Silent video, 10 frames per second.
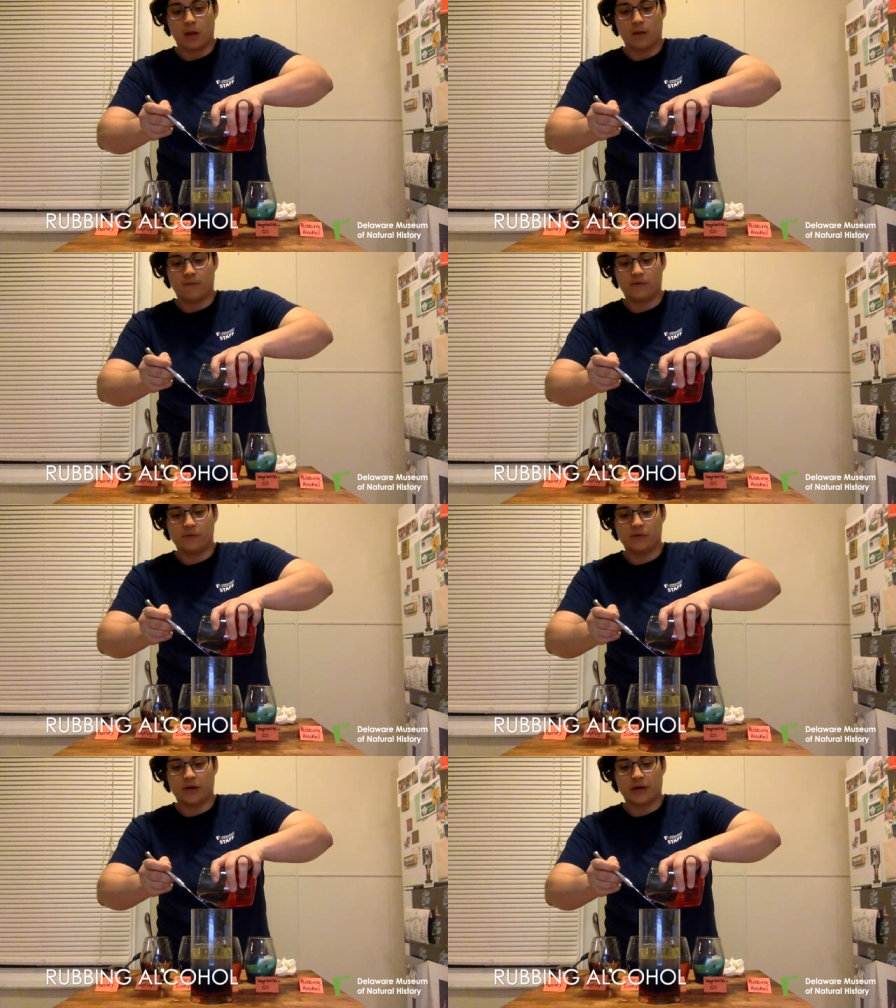If
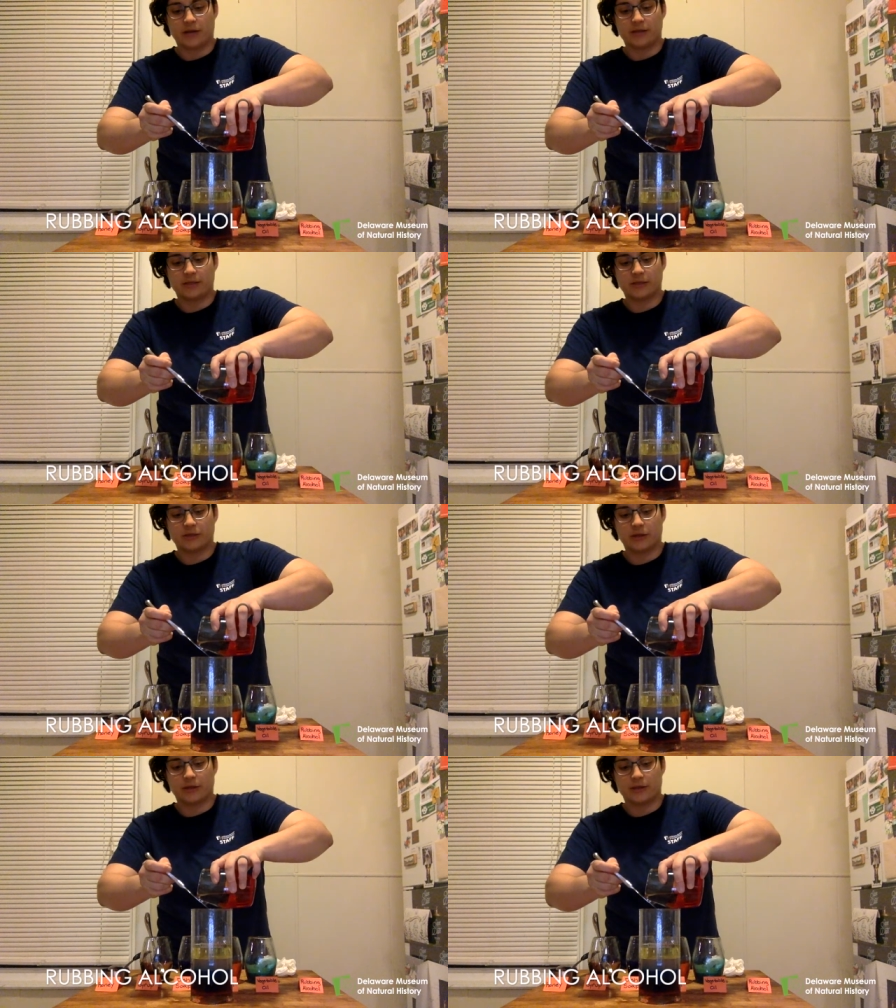you guys
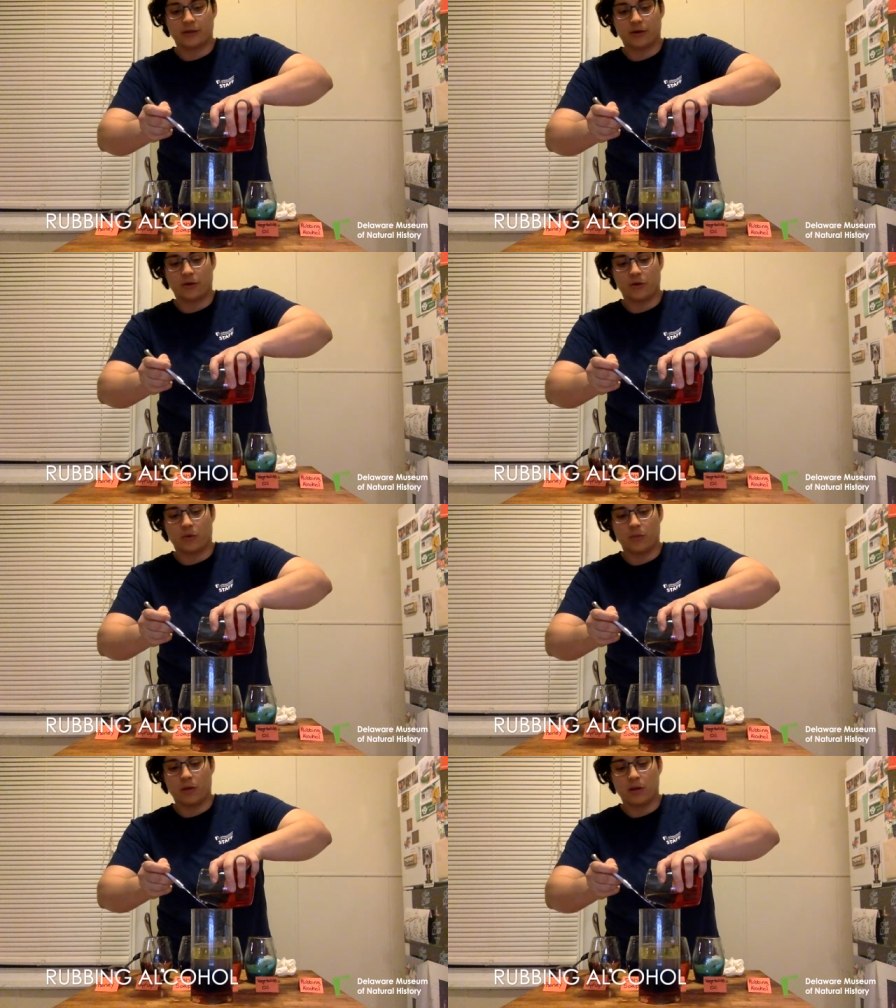try this at
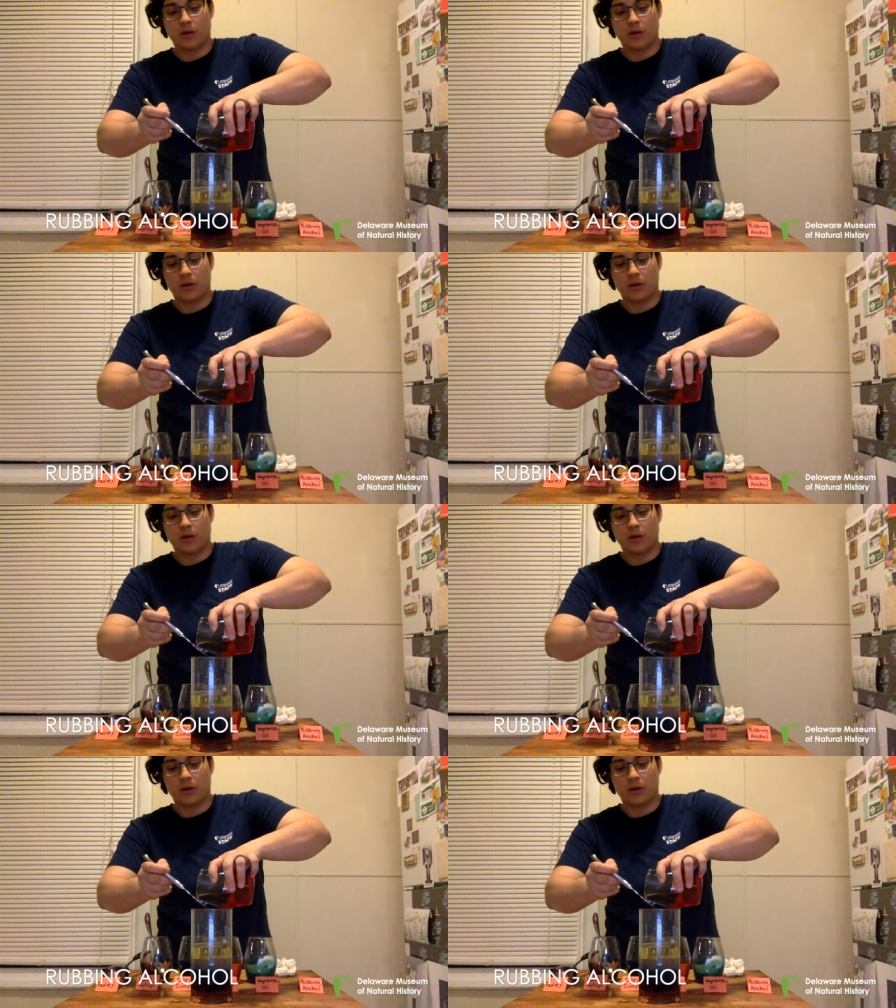home